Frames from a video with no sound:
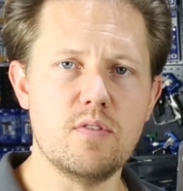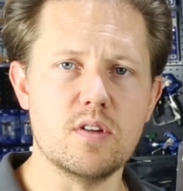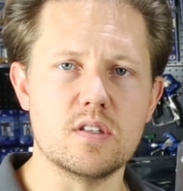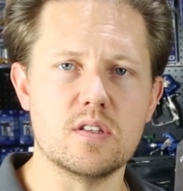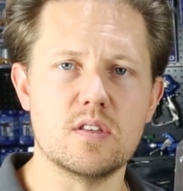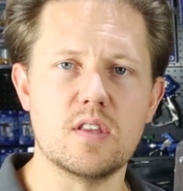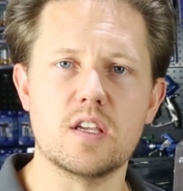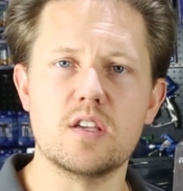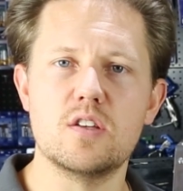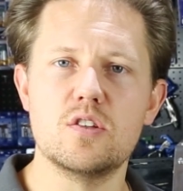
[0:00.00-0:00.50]
it.
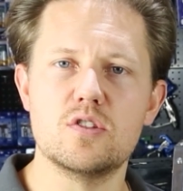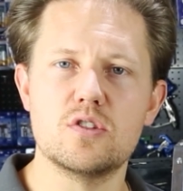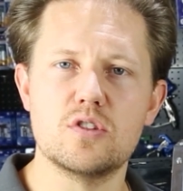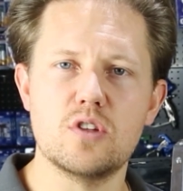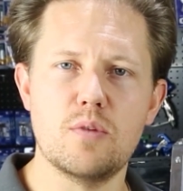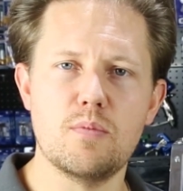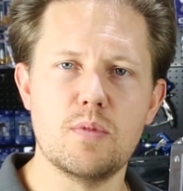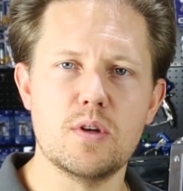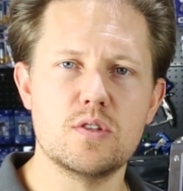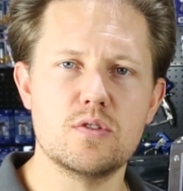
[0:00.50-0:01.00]
Thank you
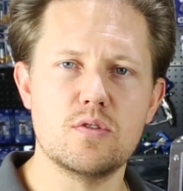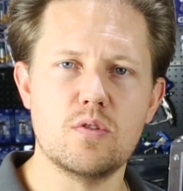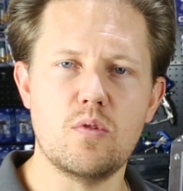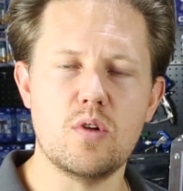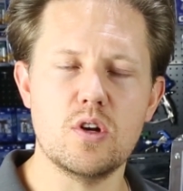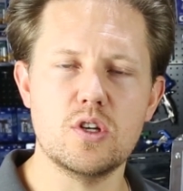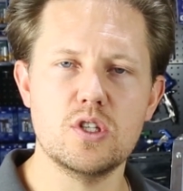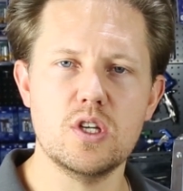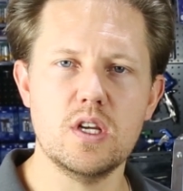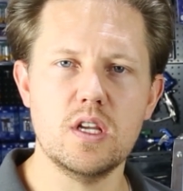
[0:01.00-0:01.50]
so much for
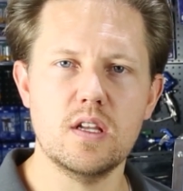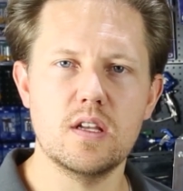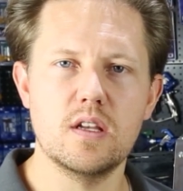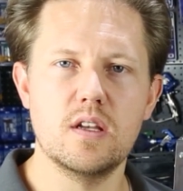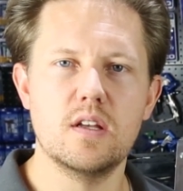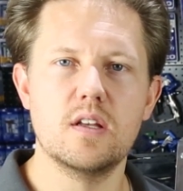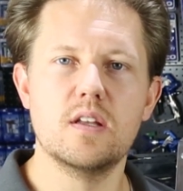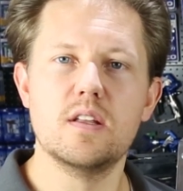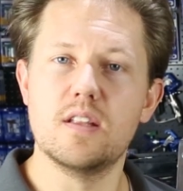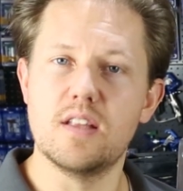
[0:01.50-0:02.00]
watching,
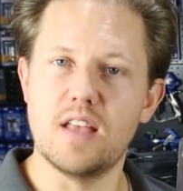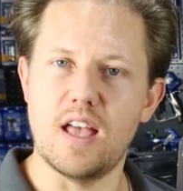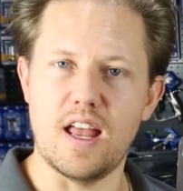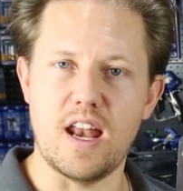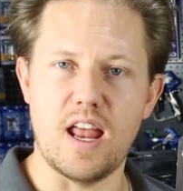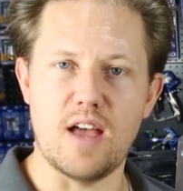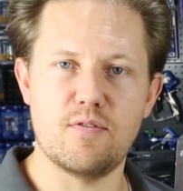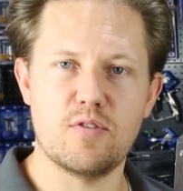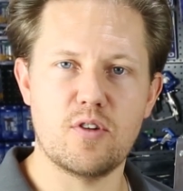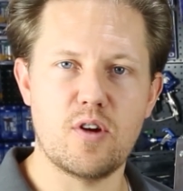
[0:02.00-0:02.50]

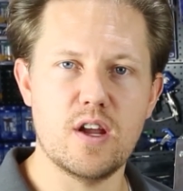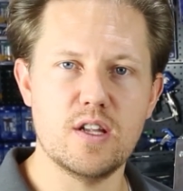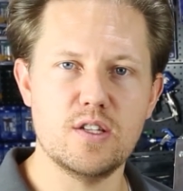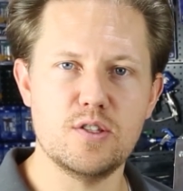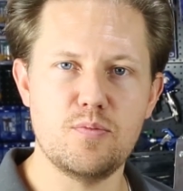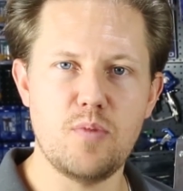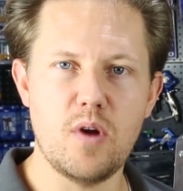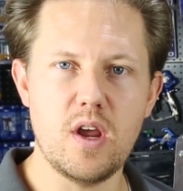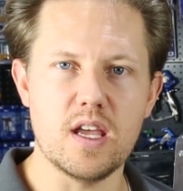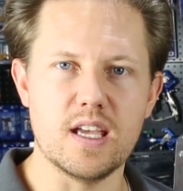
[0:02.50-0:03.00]
and have a great
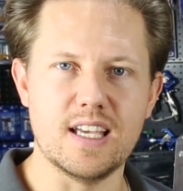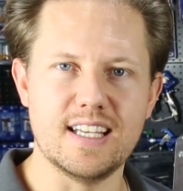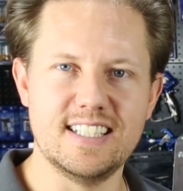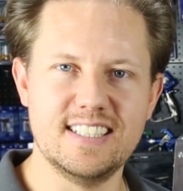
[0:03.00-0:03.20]
spray.